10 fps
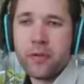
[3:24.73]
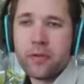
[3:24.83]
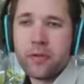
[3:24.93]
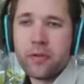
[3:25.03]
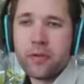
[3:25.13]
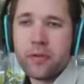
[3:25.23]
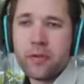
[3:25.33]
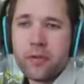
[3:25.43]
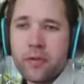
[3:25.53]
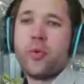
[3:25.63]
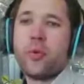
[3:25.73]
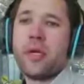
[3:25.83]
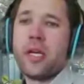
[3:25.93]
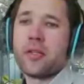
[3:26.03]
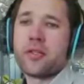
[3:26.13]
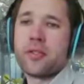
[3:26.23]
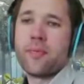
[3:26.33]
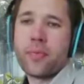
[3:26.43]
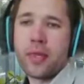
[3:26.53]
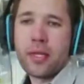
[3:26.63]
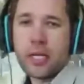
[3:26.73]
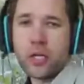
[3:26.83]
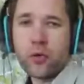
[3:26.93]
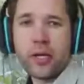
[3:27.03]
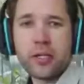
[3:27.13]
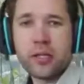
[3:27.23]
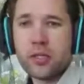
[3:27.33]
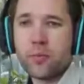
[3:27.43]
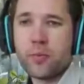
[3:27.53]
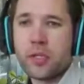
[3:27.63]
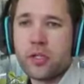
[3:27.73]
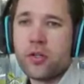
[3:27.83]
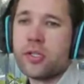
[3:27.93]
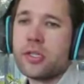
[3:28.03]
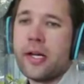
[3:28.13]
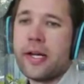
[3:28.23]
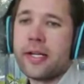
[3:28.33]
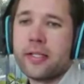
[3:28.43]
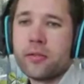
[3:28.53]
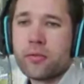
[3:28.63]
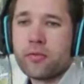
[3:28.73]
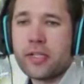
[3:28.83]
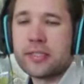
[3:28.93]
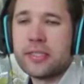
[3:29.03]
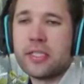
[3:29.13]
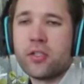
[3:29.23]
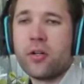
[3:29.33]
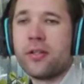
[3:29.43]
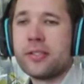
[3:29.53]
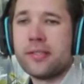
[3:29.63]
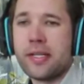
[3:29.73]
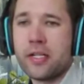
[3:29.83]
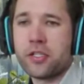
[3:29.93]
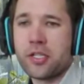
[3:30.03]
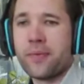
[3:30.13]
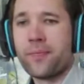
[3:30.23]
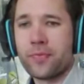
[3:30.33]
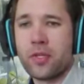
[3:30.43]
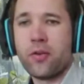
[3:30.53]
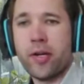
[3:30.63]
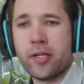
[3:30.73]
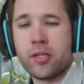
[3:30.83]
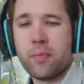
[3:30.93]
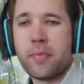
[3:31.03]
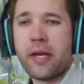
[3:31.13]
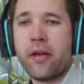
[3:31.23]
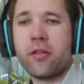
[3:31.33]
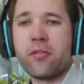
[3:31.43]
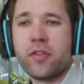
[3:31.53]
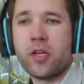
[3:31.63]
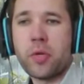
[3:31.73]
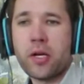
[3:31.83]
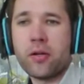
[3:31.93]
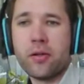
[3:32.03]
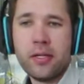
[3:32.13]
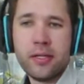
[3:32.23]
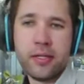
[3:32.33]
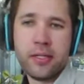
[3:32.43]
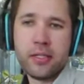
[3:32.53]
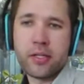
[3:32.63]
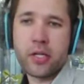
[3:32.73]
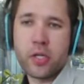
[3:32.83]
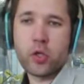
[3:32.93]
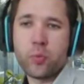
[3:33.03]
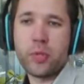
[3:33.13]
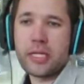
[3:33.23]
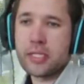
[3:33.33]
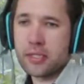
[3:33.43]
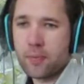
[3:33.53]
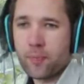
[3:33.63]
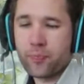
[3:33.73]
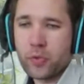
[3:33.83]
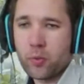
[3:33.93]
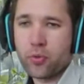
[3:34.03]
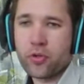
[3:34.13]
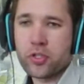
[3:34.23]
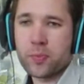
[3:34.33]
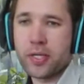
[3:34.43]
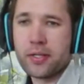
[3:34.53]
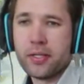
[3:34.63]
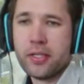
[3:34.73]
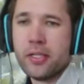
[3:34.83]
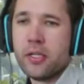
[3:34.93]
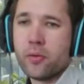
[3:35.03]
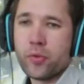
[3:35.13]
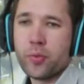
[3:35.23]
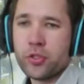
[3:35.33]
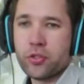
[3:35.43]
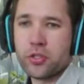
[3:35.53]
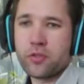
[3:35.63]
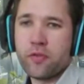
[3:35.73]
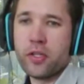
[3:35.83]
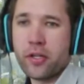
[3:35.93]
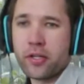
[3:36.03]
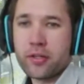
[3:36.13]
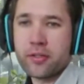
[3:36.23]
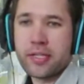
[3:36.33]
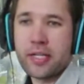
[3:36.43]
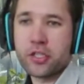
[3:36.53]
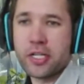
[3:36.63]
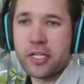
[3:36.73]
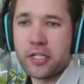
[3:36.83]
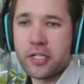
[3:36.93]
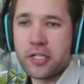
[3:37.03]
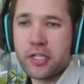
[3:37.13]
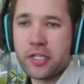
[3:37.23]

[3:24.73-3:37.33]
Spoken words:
God created human beings. He created them godlike, reflecting God's nature, created them male and female. God blessed them. Prosper, reproduce, fill earth, take charge.